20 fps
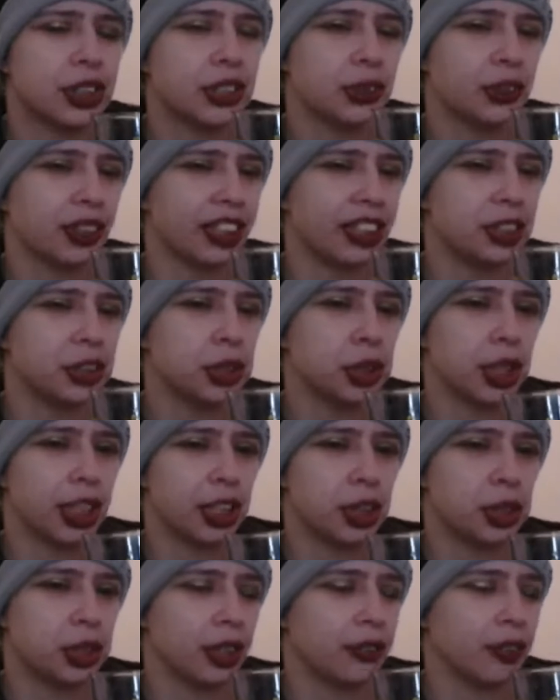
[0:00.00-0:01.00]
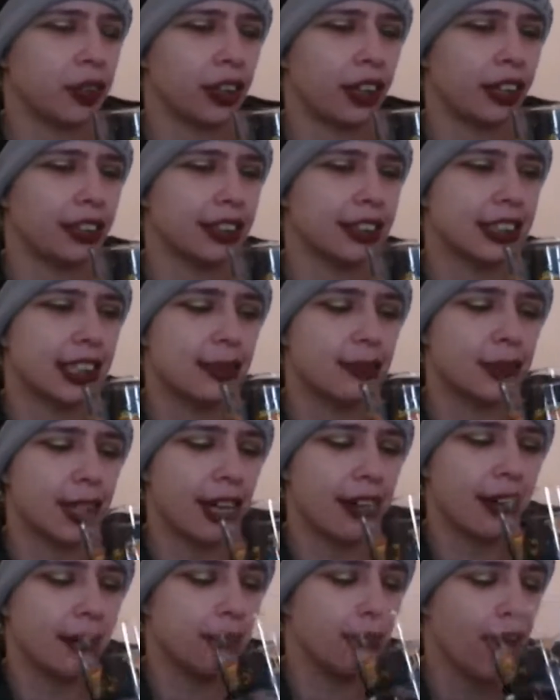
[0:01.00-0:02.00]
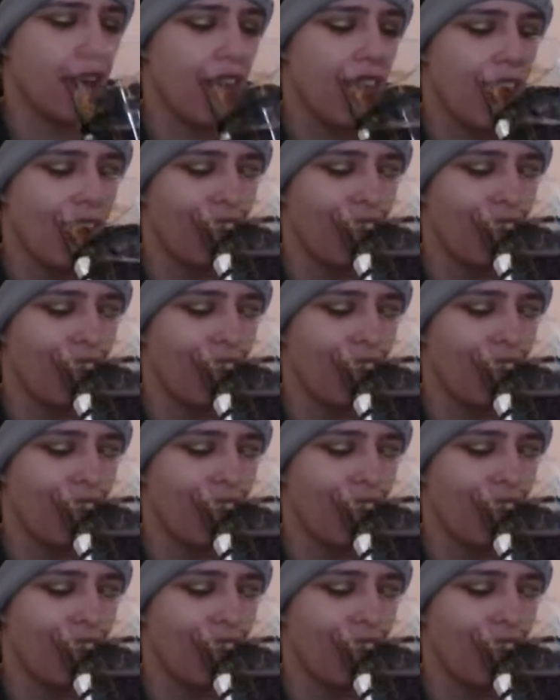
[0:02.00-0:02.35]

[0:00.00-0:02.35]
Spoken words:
just cringed and shivered at the same time.